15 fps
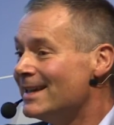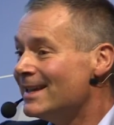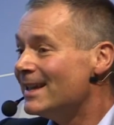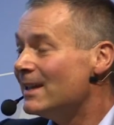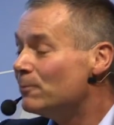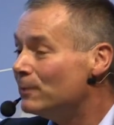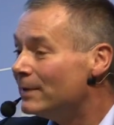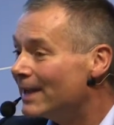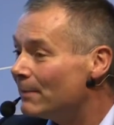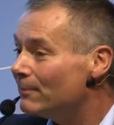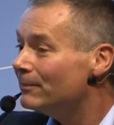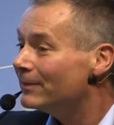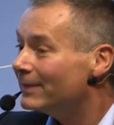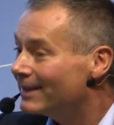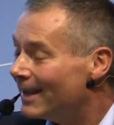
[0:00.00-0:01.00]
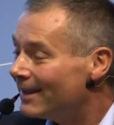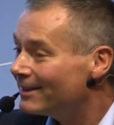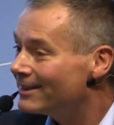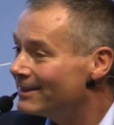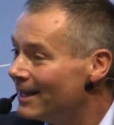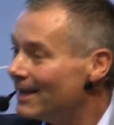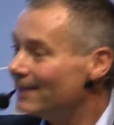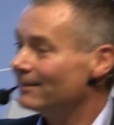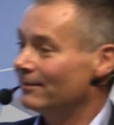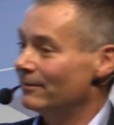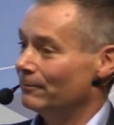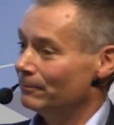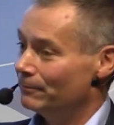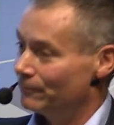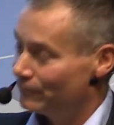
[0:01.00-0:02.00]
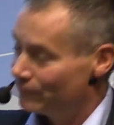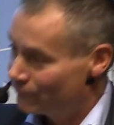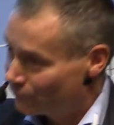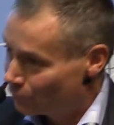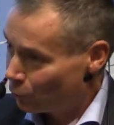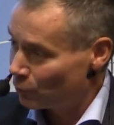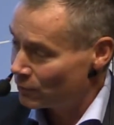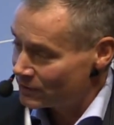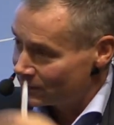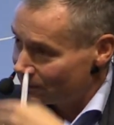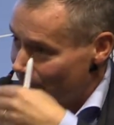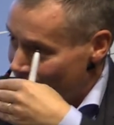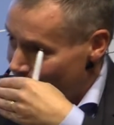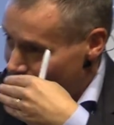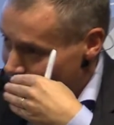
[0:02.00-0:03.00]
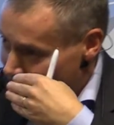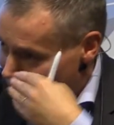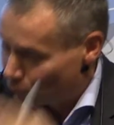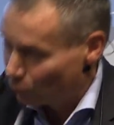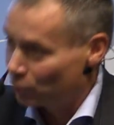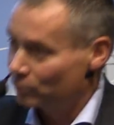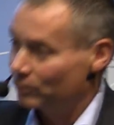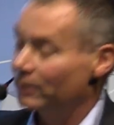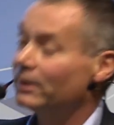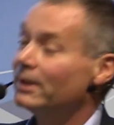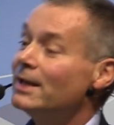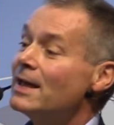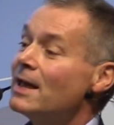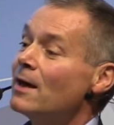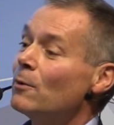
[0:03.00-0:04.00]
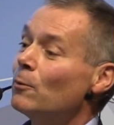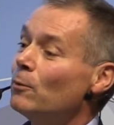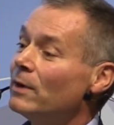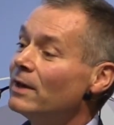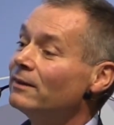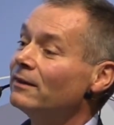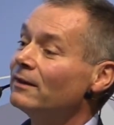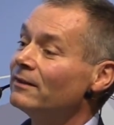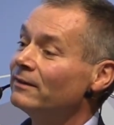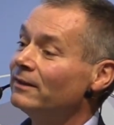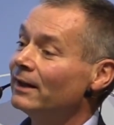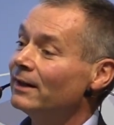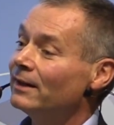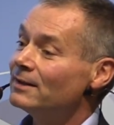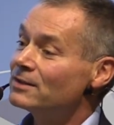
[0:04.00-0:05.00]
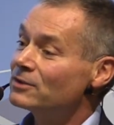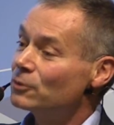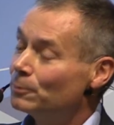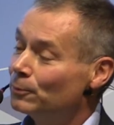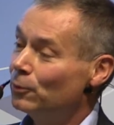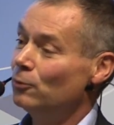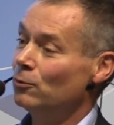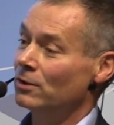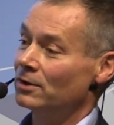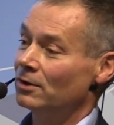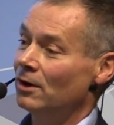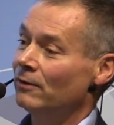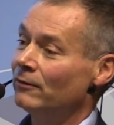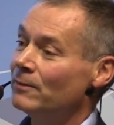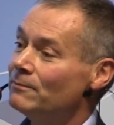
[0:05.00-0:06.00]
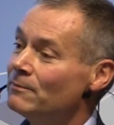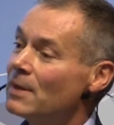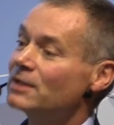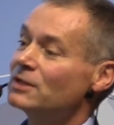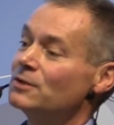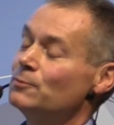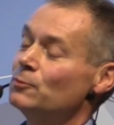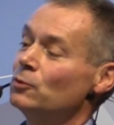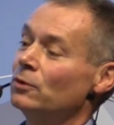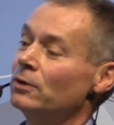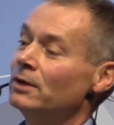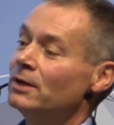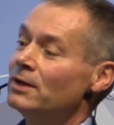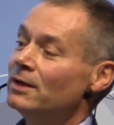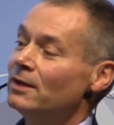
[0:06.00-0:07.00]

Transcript: If we can get that force forward with the support of a much more